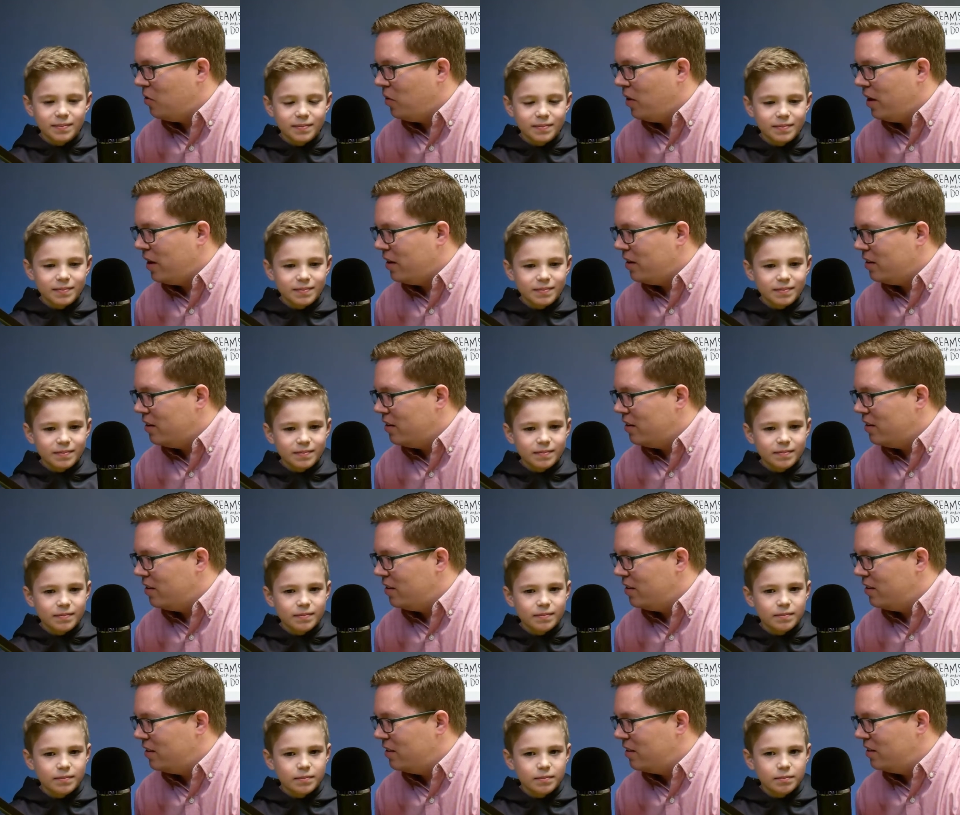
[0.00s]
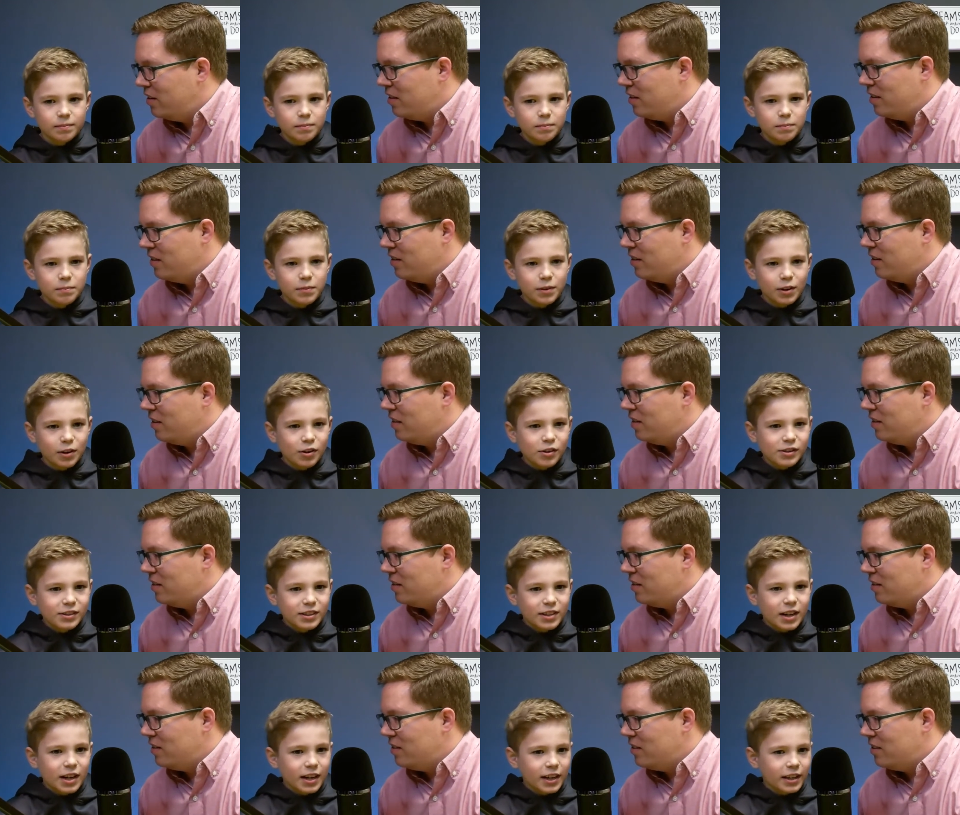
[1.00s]
Speaker 1: Why? Because
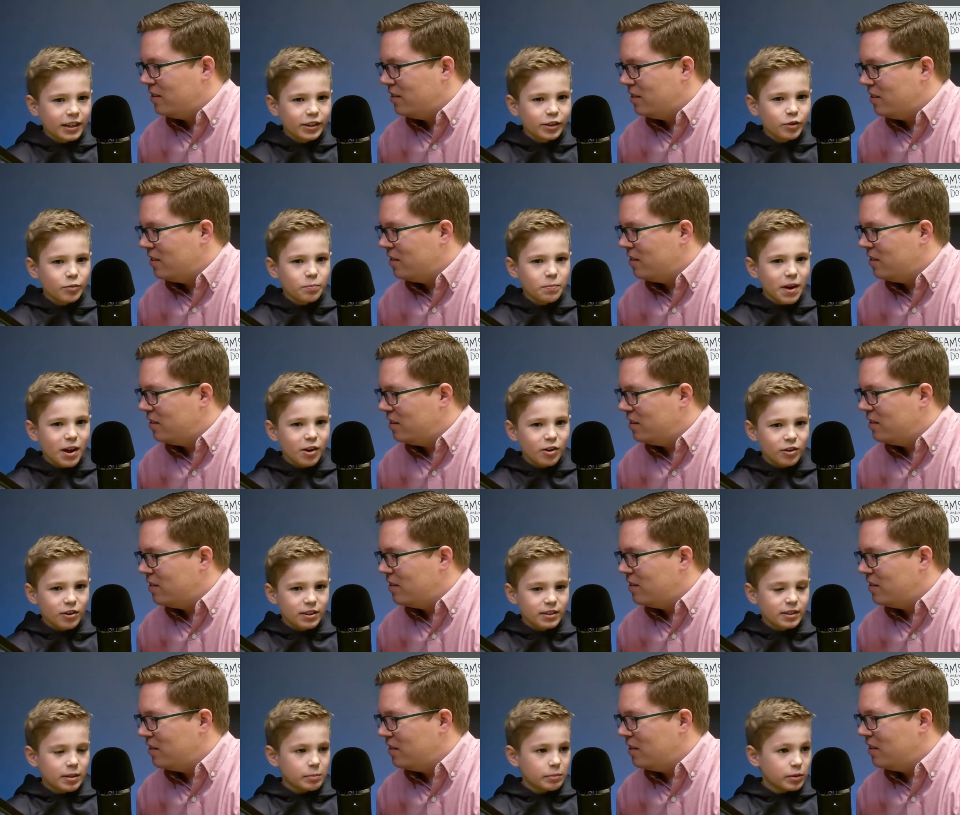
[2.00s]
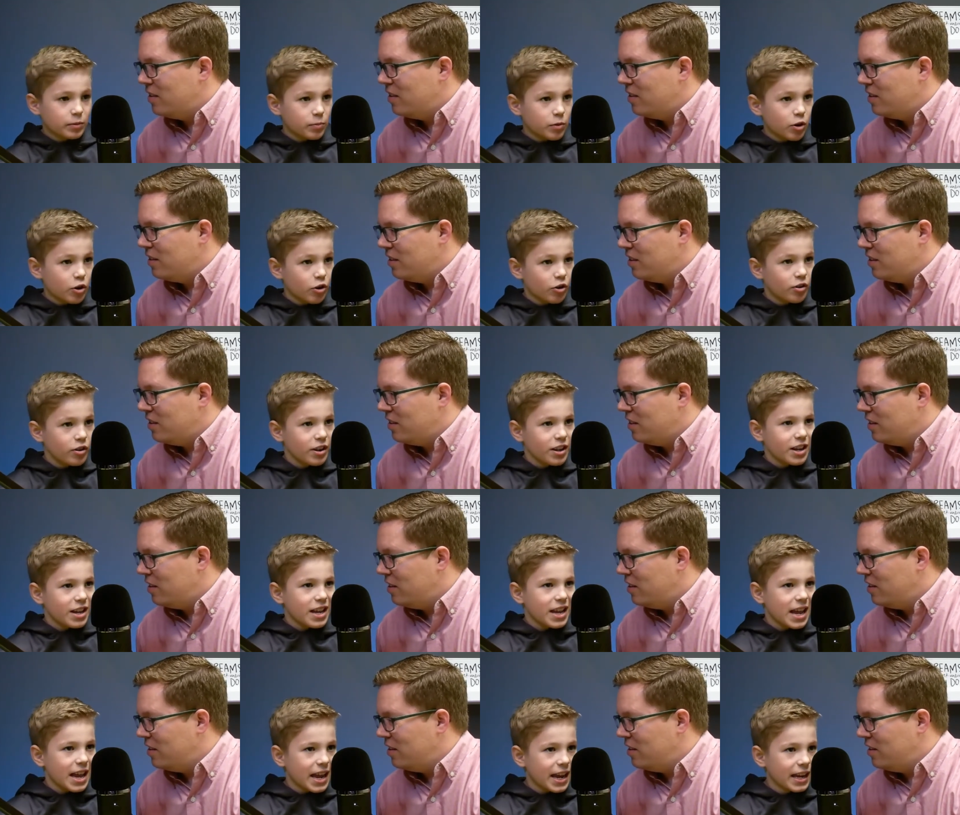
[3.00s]
I can do better because I'm small,
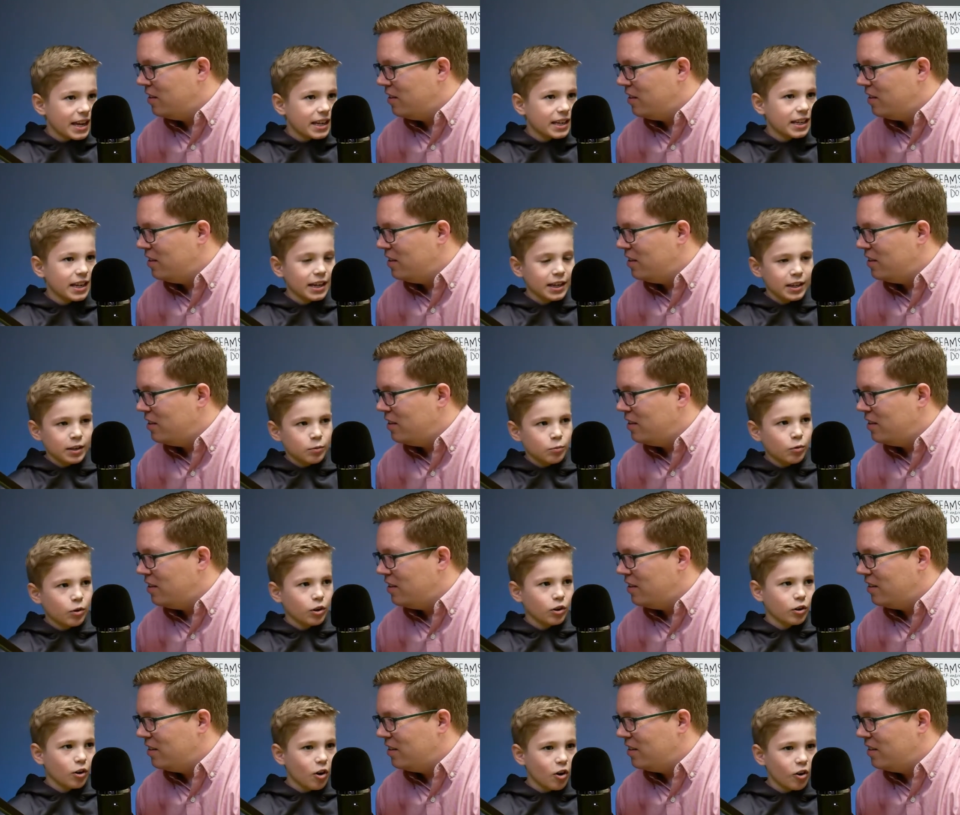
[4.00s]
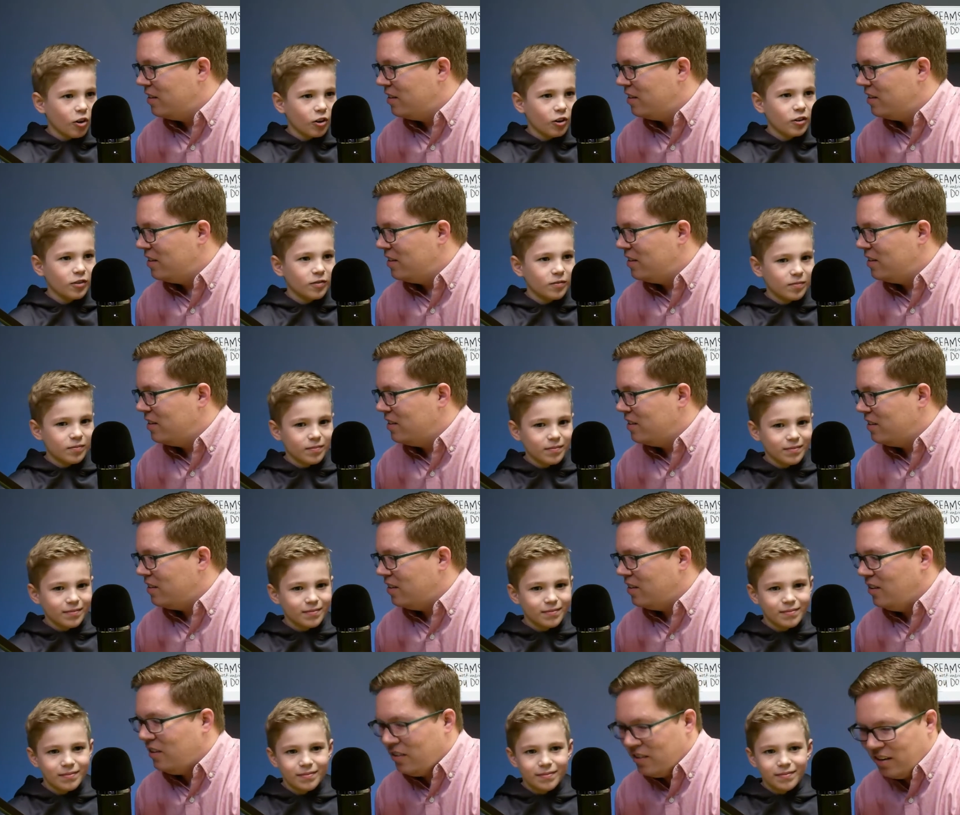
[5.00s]
and I can work hard.
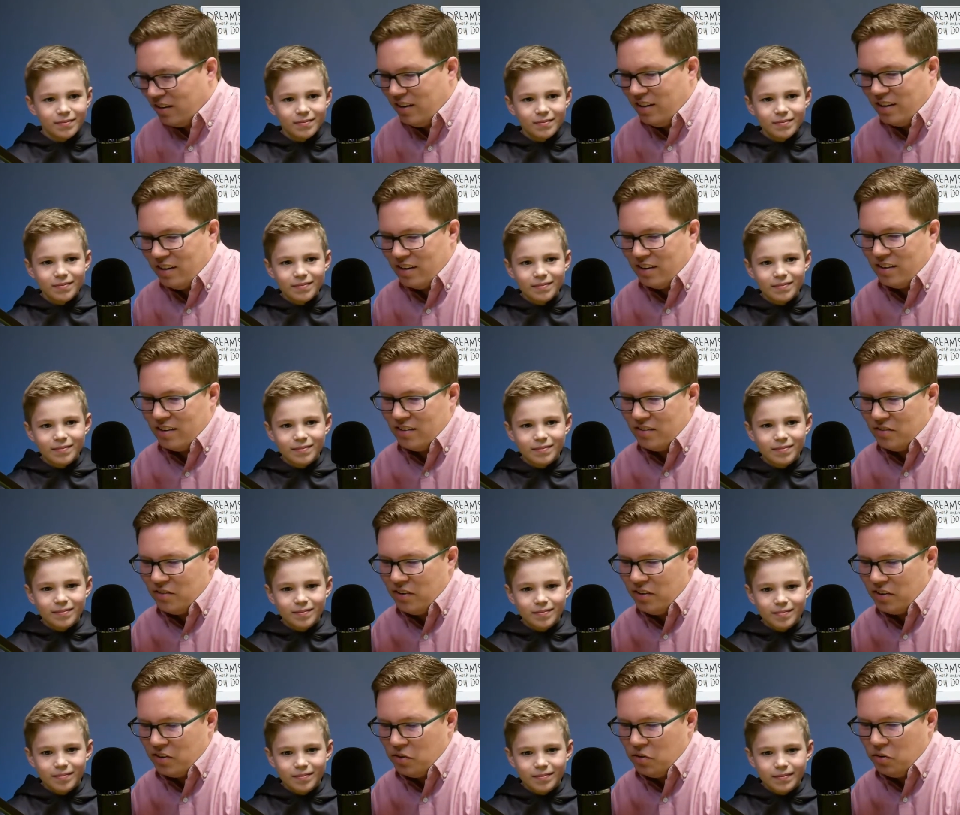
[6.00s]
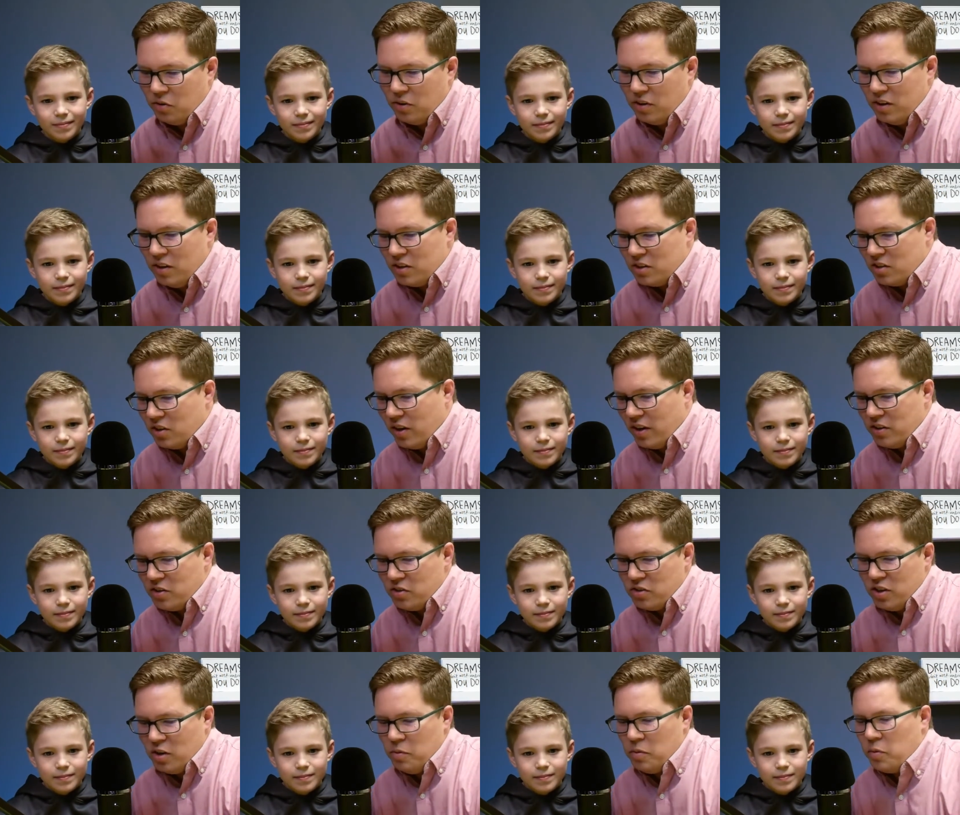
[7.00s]
Speaker 2: Okay. Very cool. So,
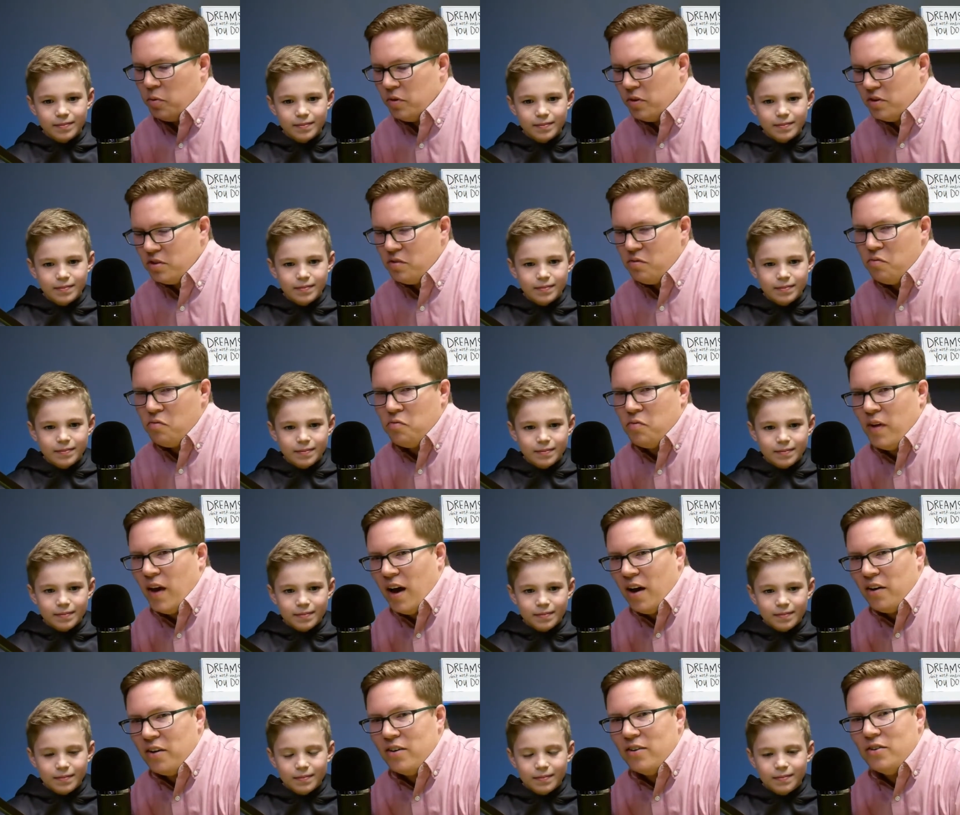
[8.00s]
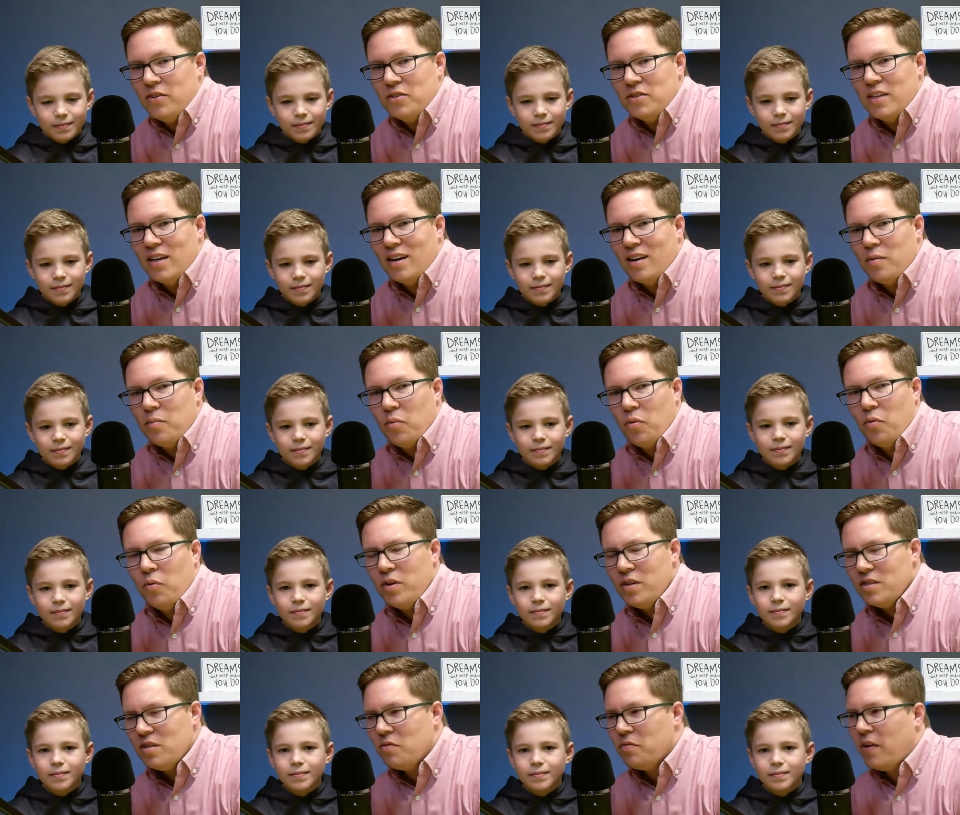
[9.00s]
Andrew, tell me, what are some values that are important? What
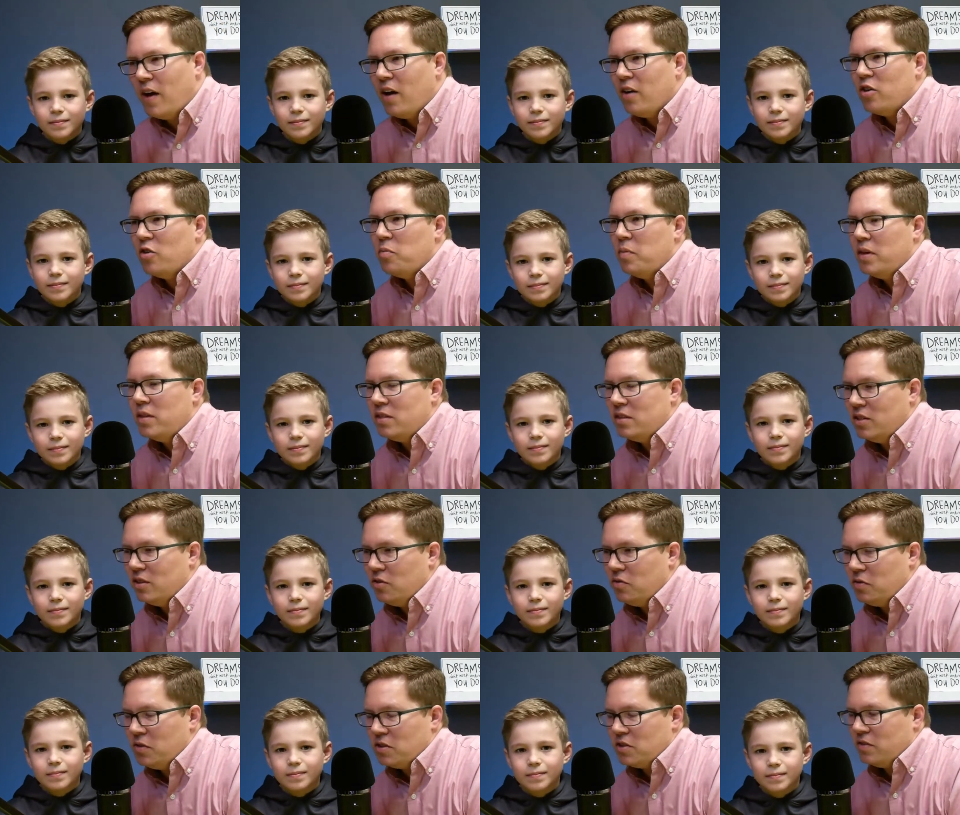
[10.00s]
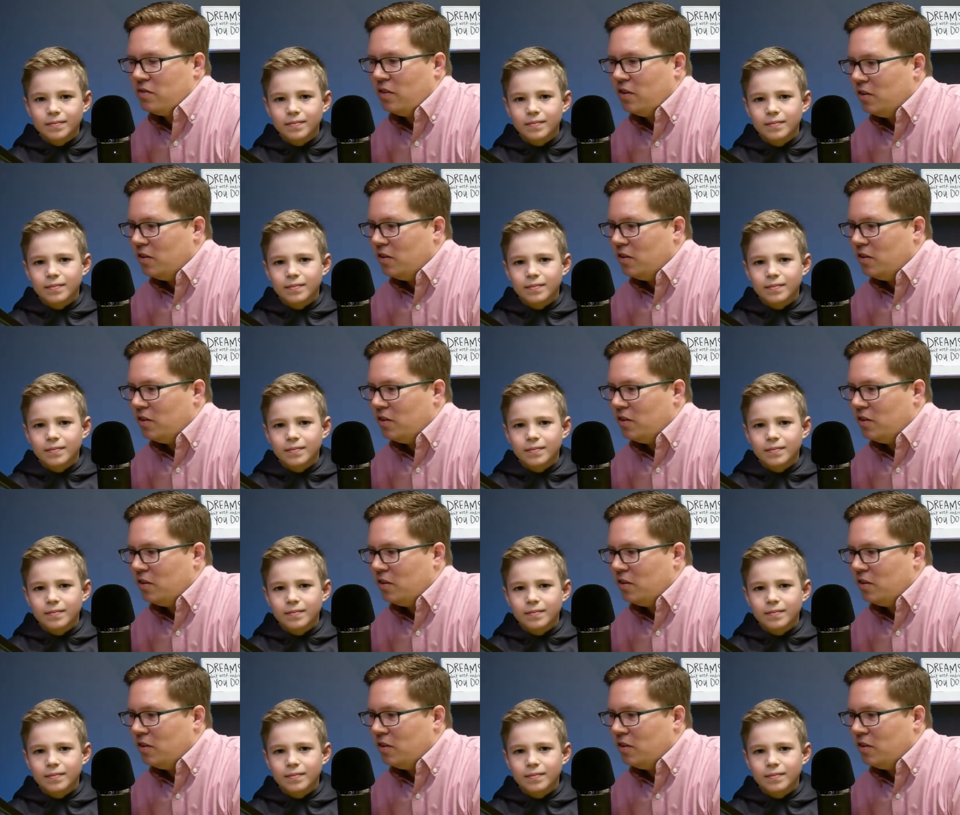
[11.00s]
does a value mean to you, first of all?